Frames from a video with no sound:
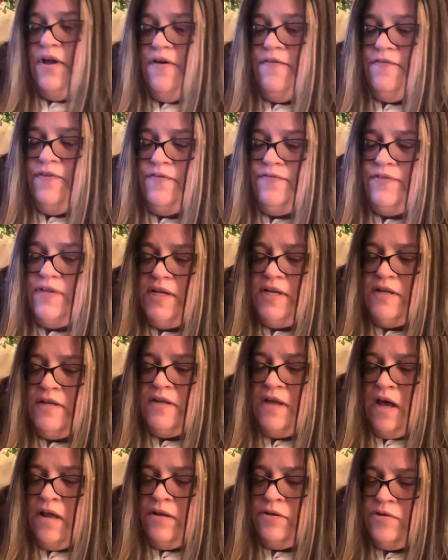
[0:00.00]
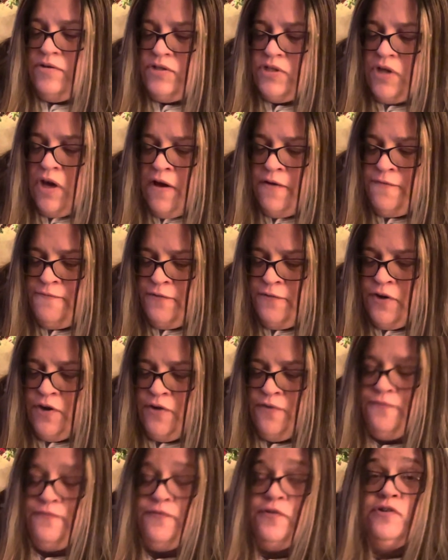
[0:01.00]
$15 off for
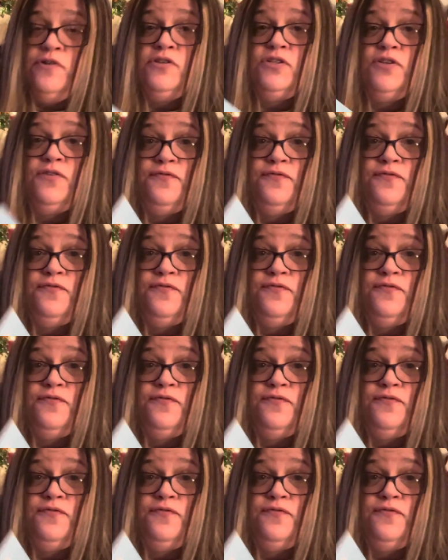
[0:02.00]
your first